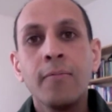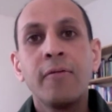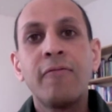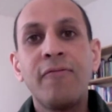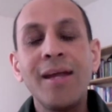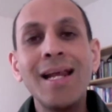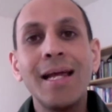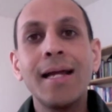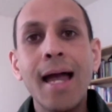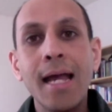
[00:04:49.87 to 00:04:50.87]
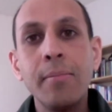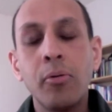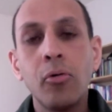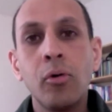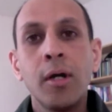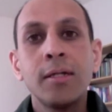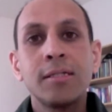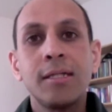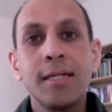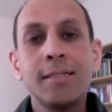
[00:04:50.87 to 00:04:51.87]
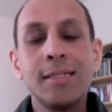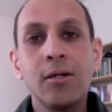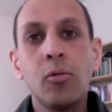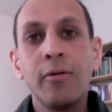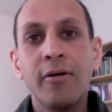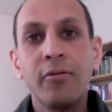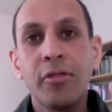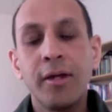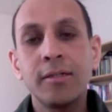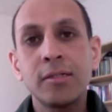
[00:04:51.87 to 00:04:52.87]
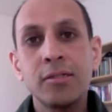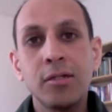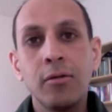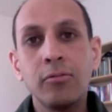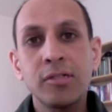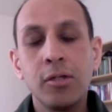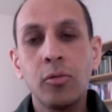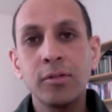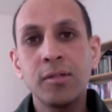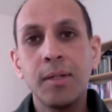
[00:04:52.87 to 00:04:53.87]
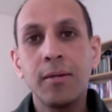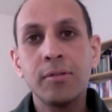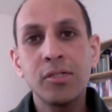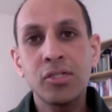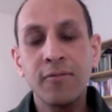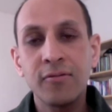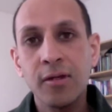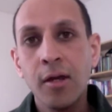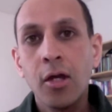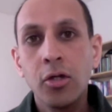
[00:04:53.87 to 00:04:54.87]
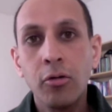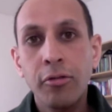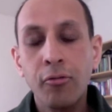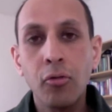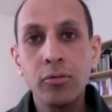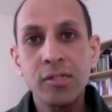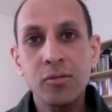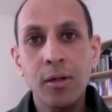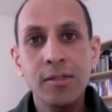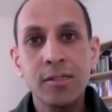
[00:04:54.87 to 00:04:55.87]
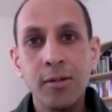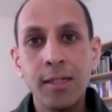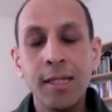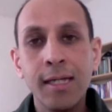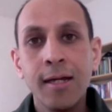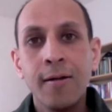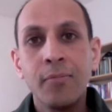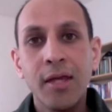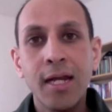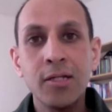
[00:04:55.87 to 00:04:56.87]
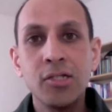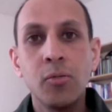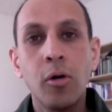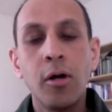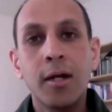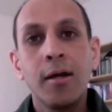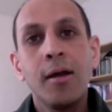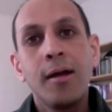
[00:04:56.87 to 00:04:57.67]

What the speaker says: feeling able to then deal with other things, because also you want to be able to shift your thoughts as well as doing the energy work.